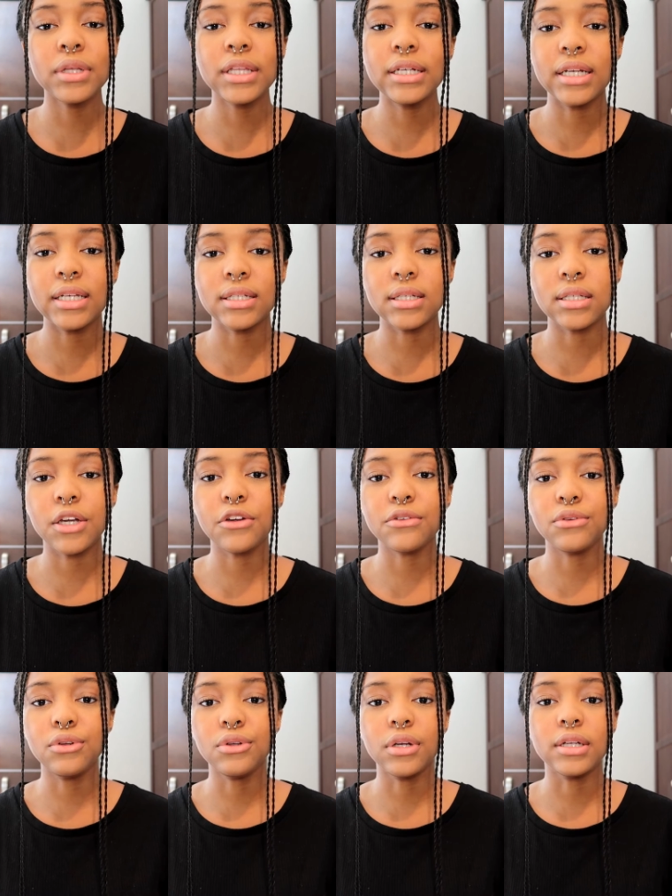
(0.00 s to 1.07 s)
really necessary
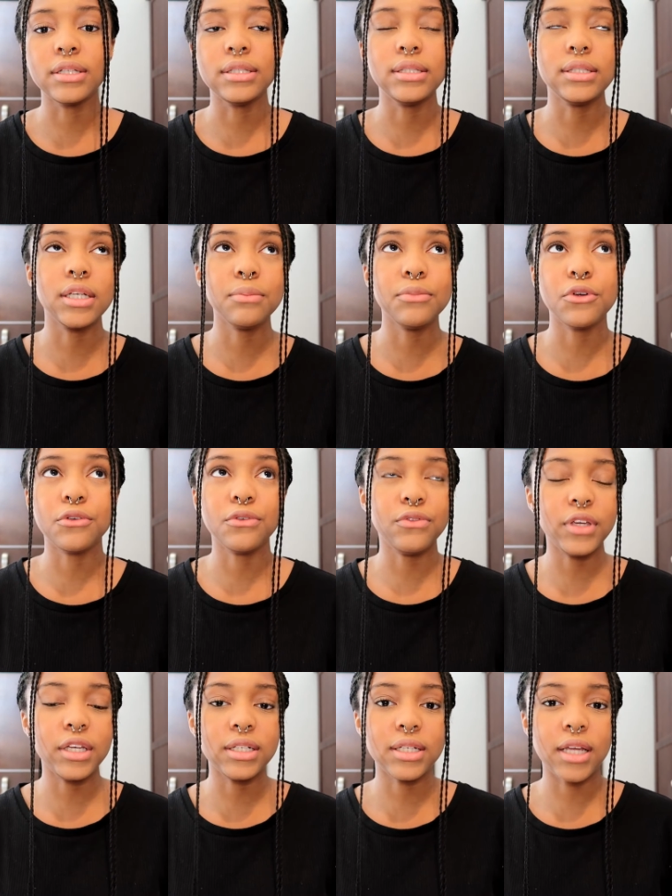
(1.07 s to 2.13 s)
for you to dip your
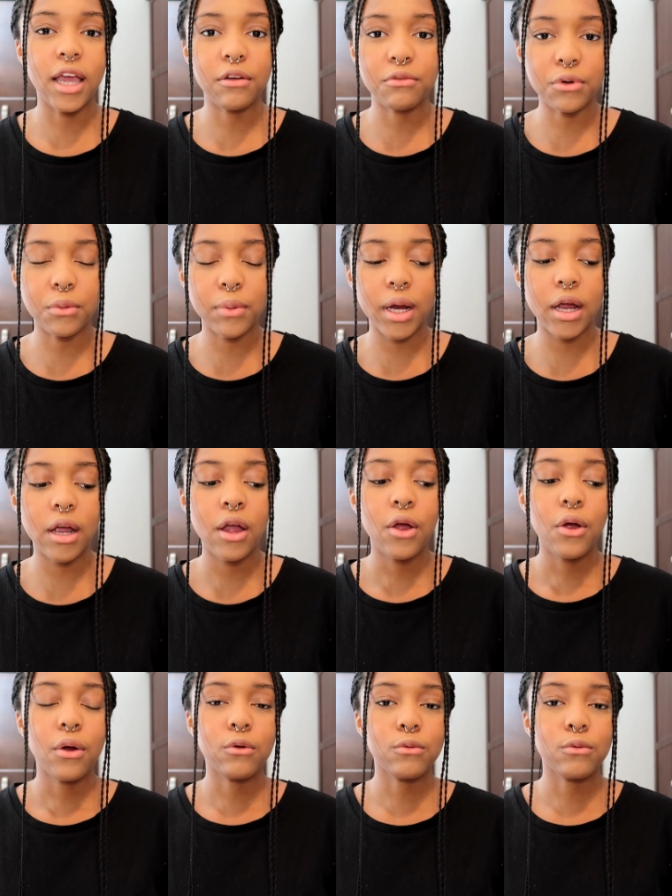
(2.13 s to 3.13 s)
feet everywhere.